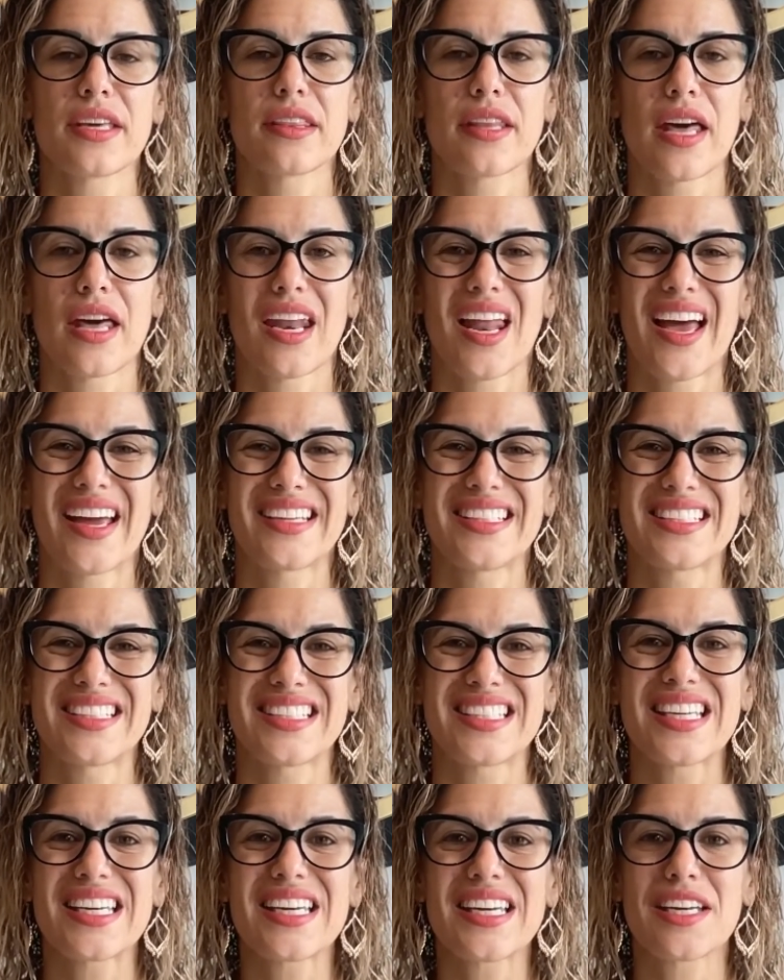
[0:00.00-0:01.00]
that I
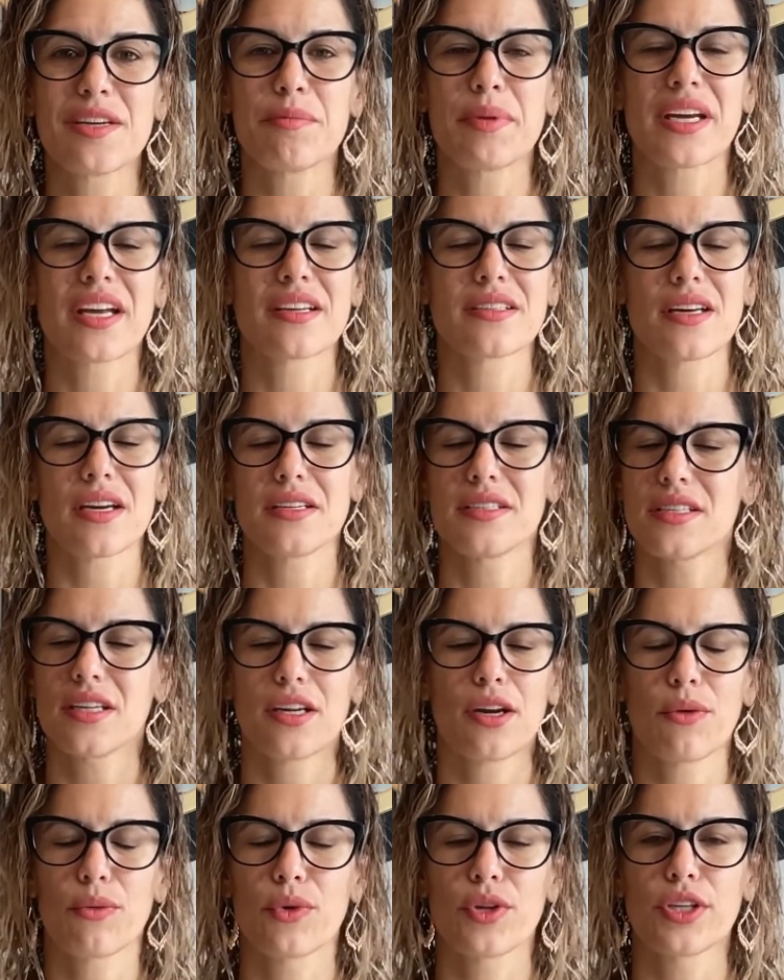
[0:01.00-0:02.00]
did because I
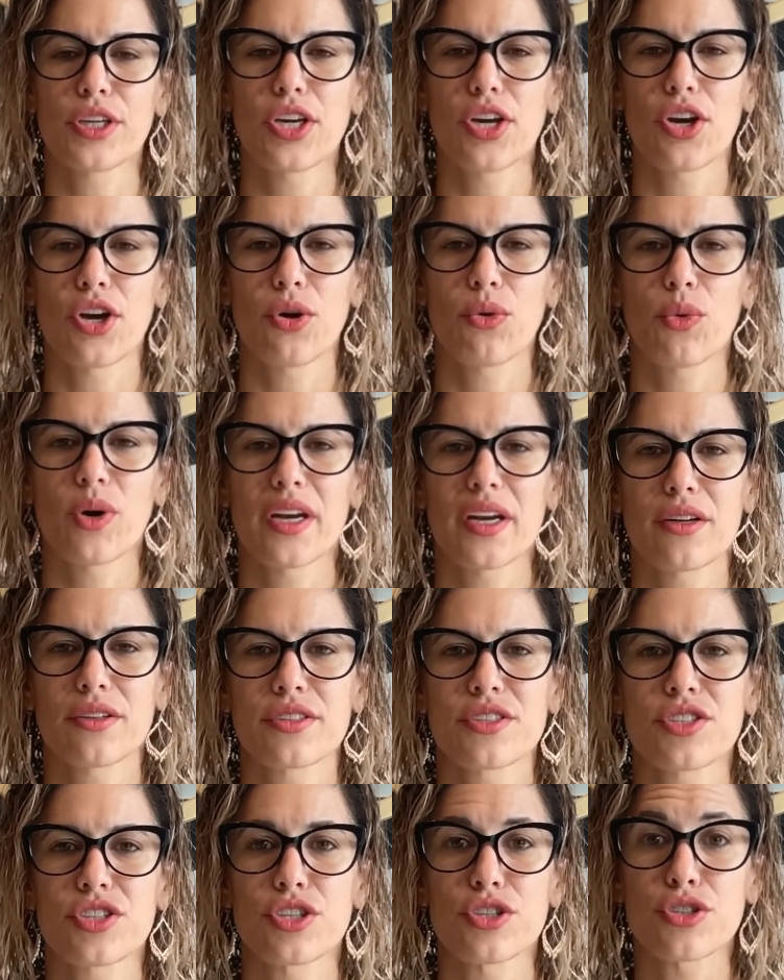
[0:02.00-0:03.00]
didn't really know what else
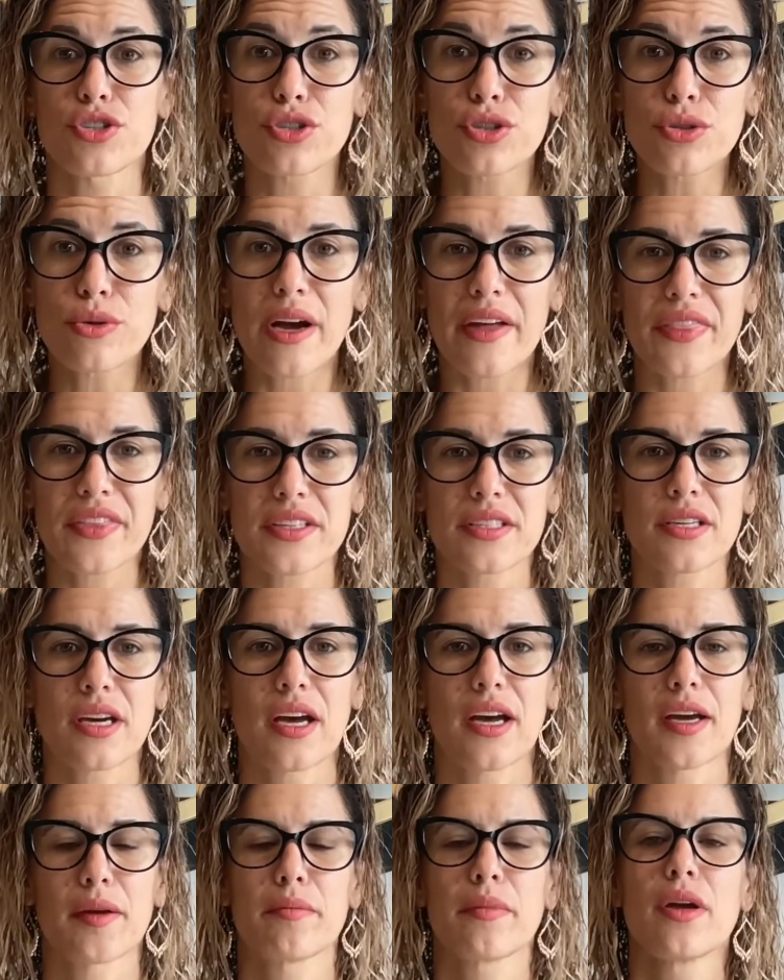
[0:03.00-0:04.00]
to do at the
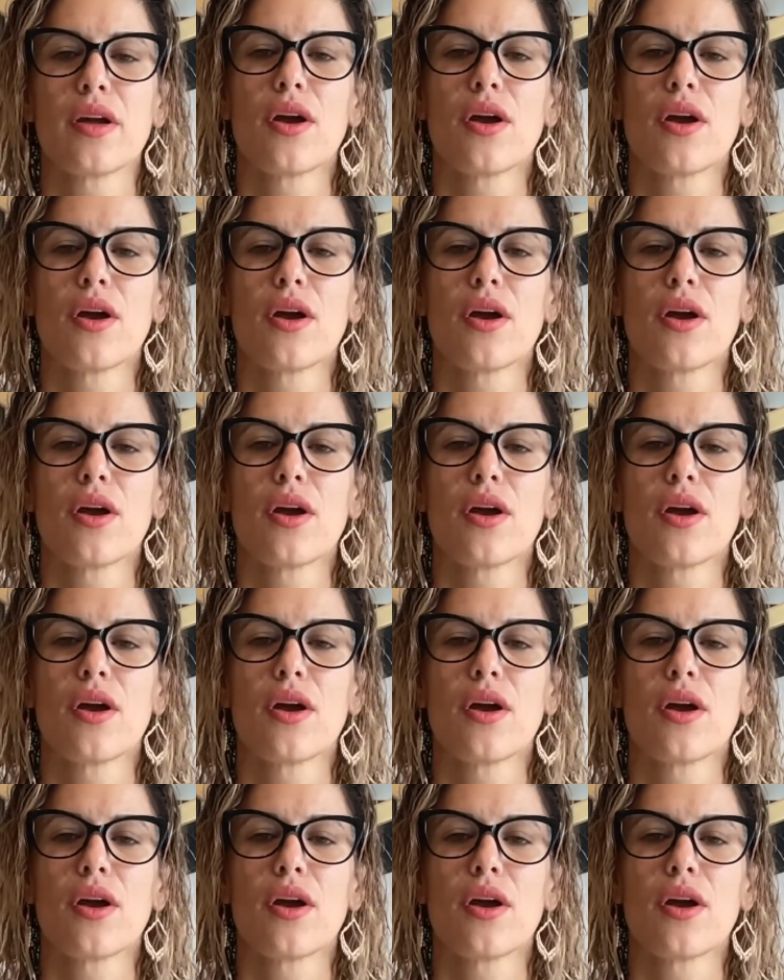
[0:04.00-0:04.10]
time